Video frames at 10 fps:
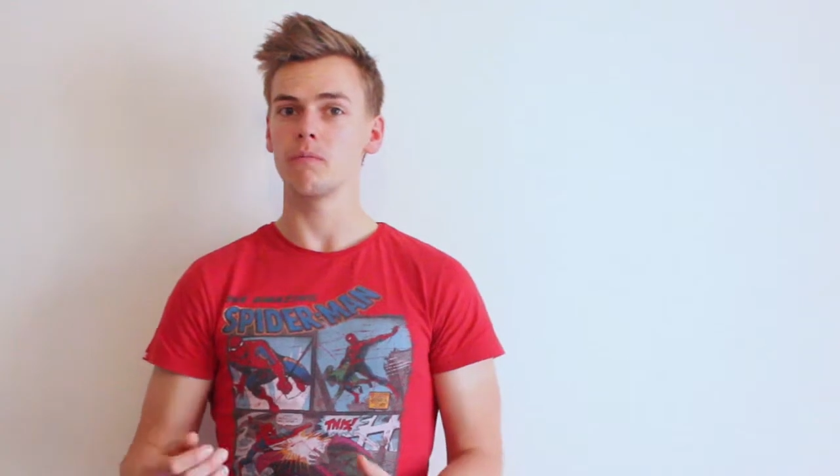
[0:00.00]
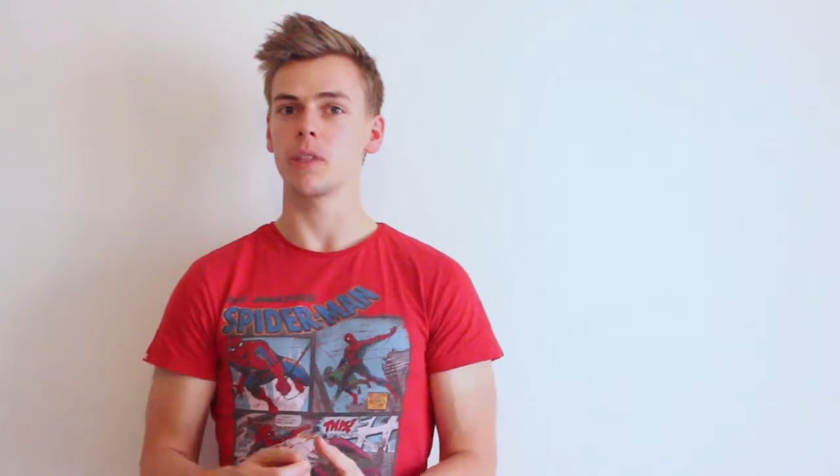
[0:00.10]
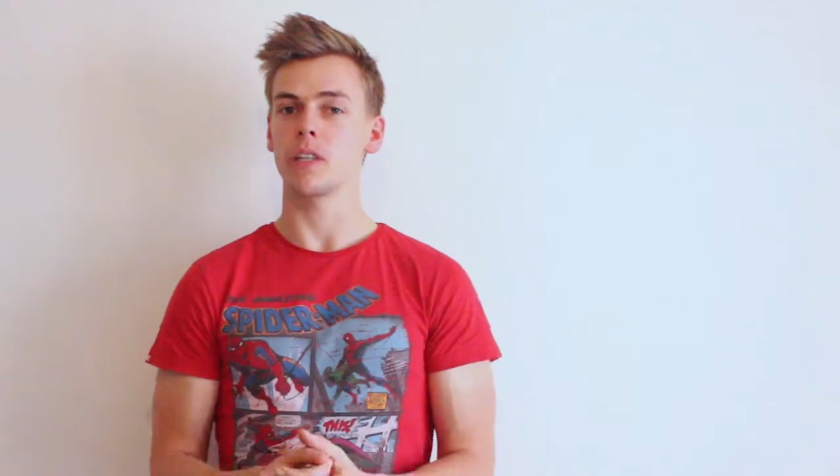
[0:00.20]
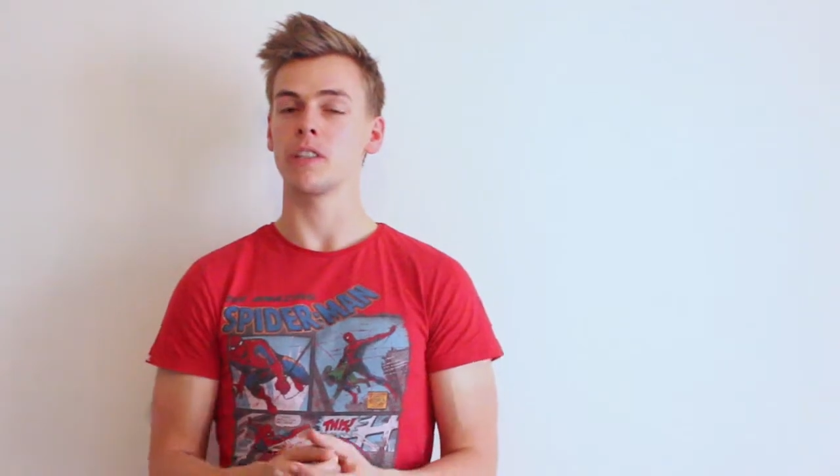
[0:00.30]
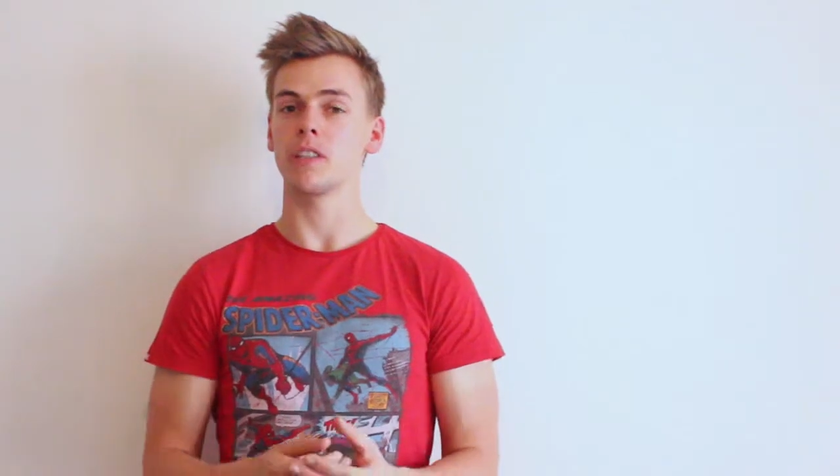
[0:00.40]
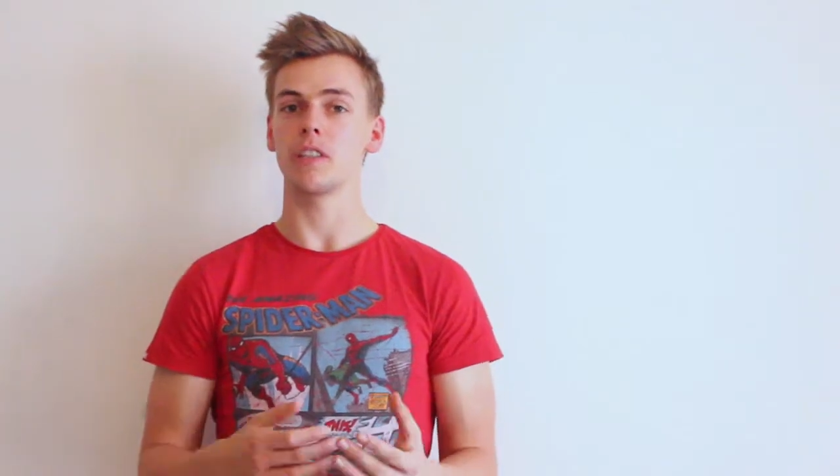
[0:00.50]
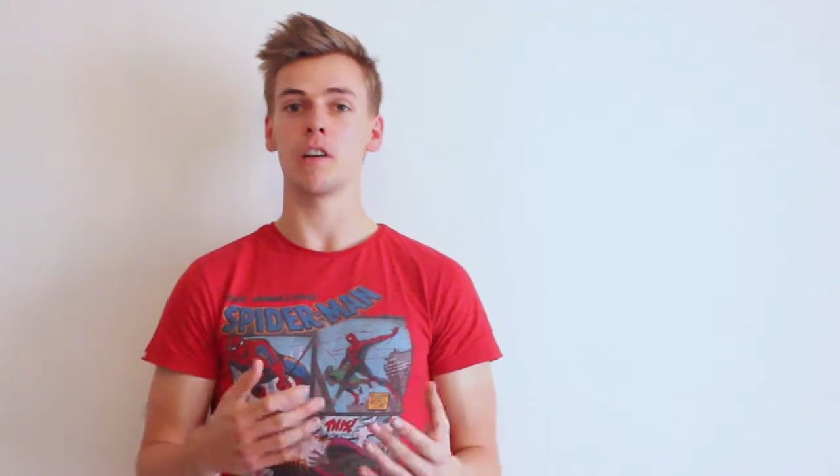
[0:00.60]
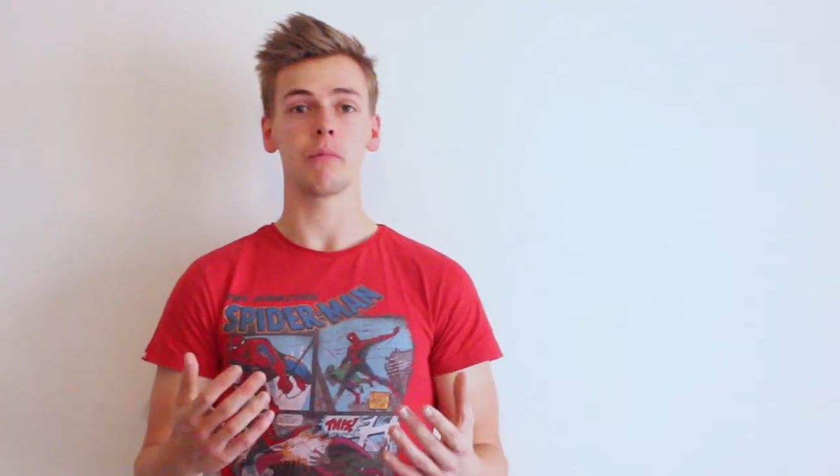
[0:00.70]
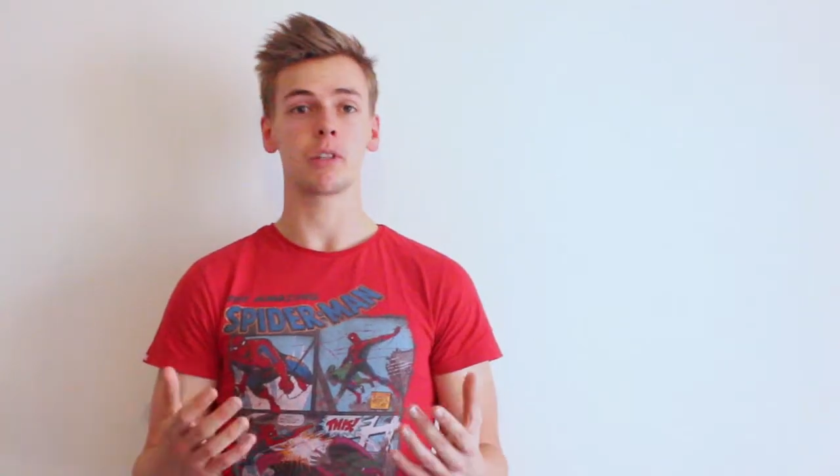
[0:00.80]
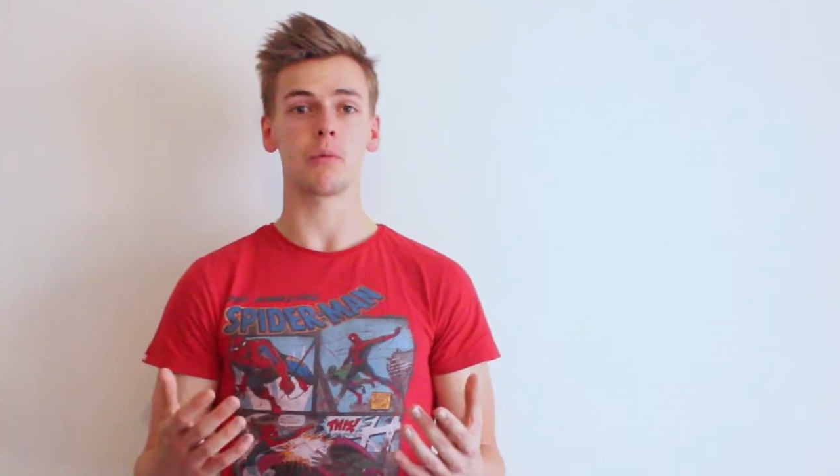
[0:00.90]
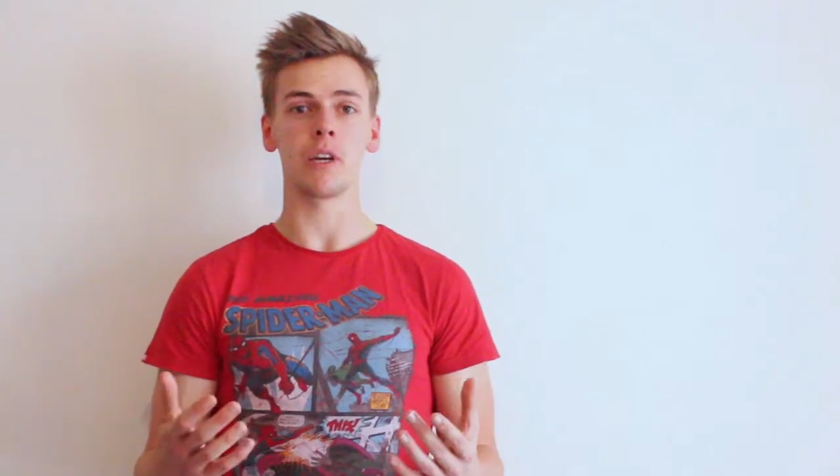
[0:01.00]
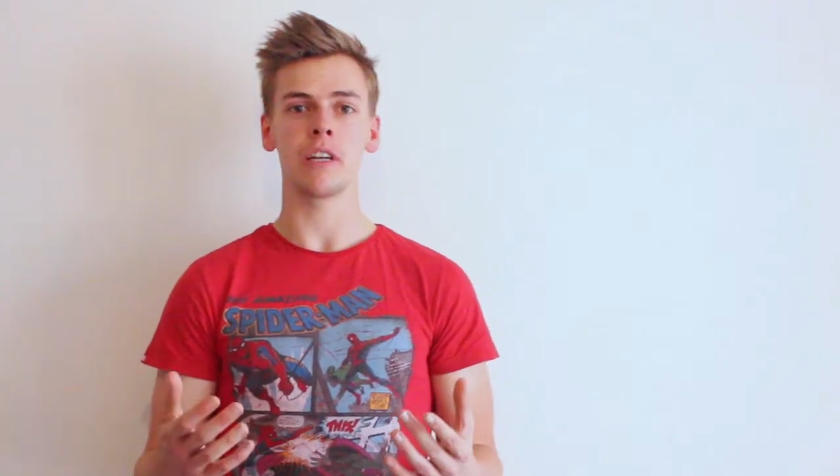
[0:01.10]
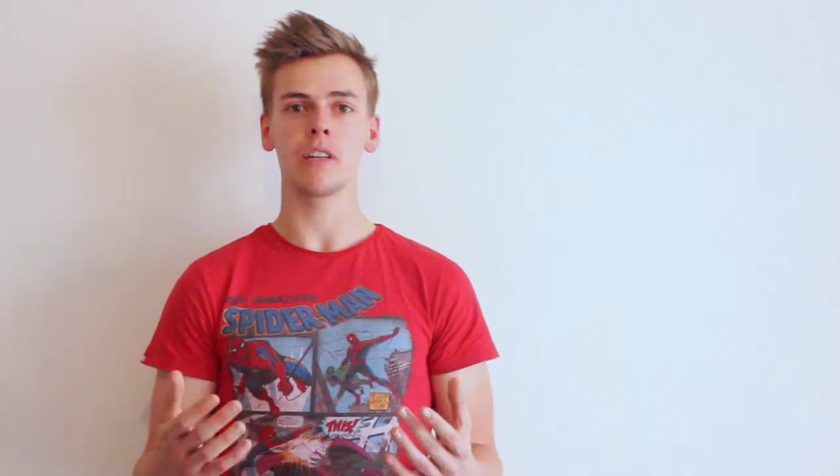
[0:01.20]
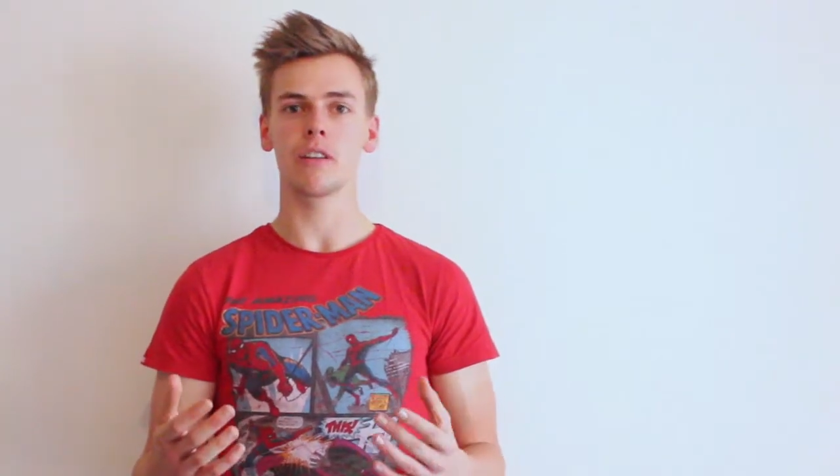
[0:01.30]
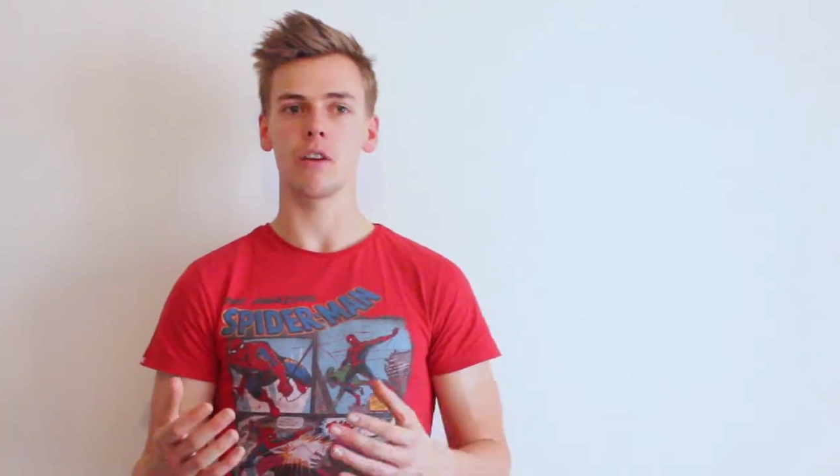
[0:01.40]
because in
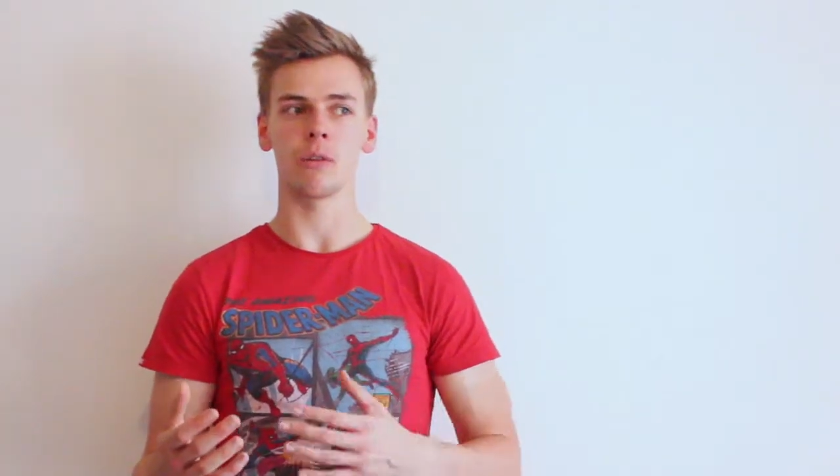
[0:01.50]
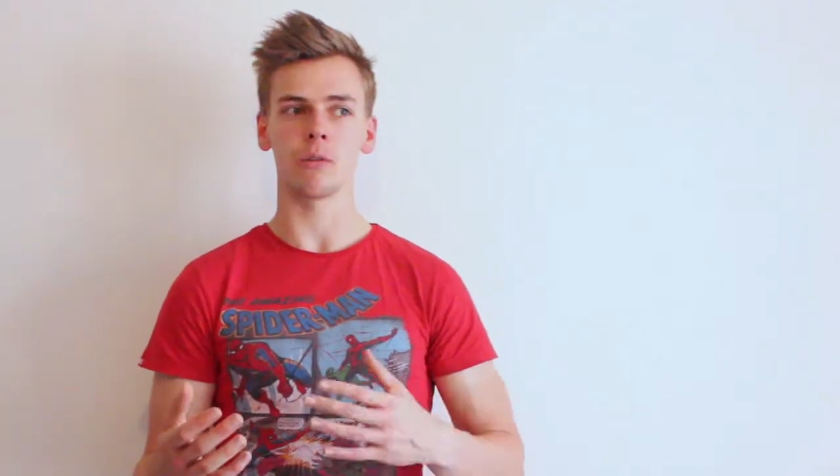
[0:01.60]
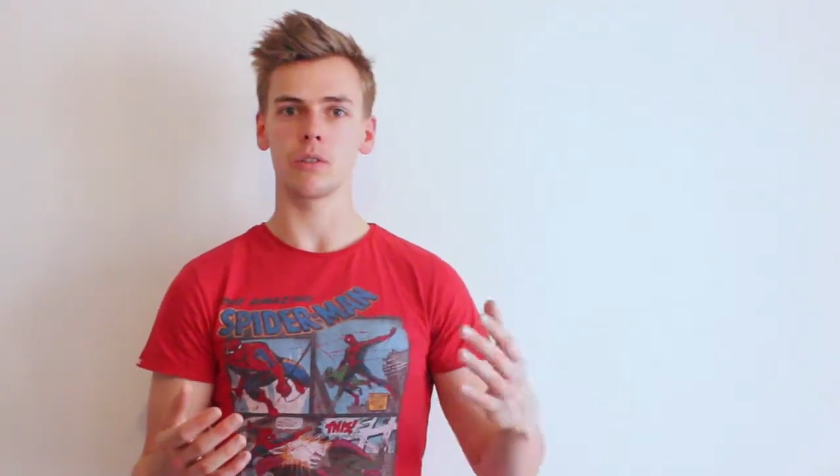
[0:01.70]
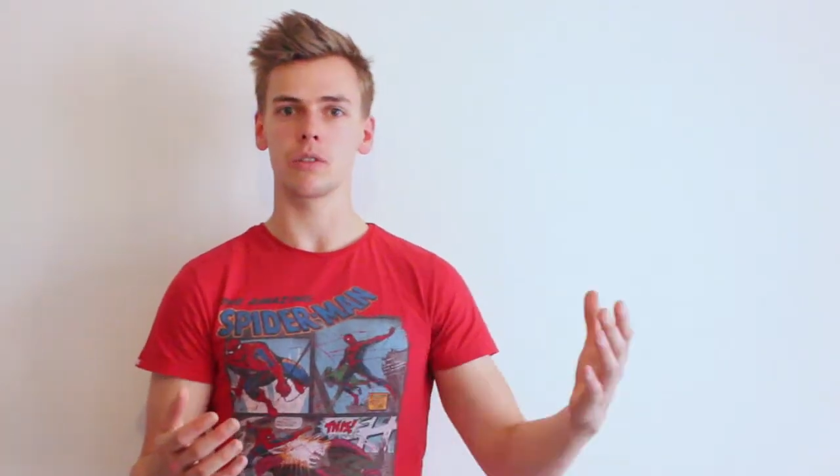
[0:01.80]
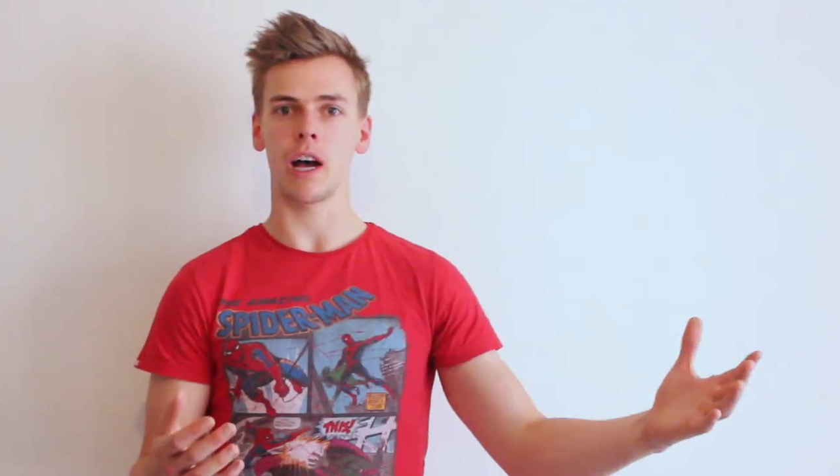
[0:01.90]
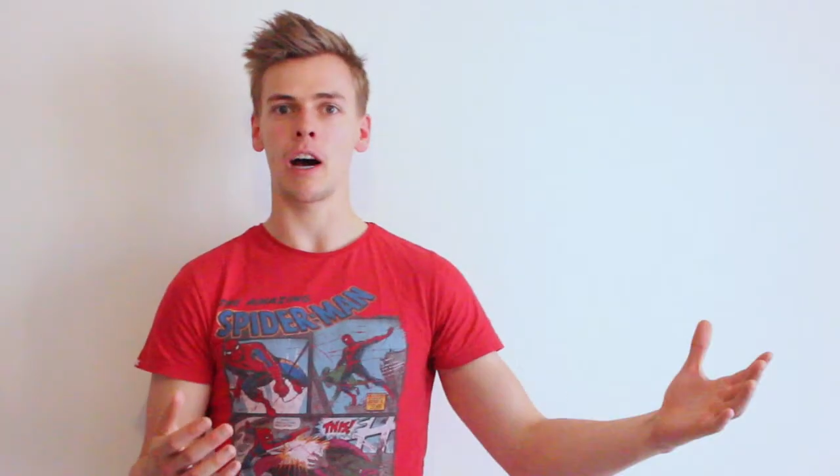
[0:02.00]
between those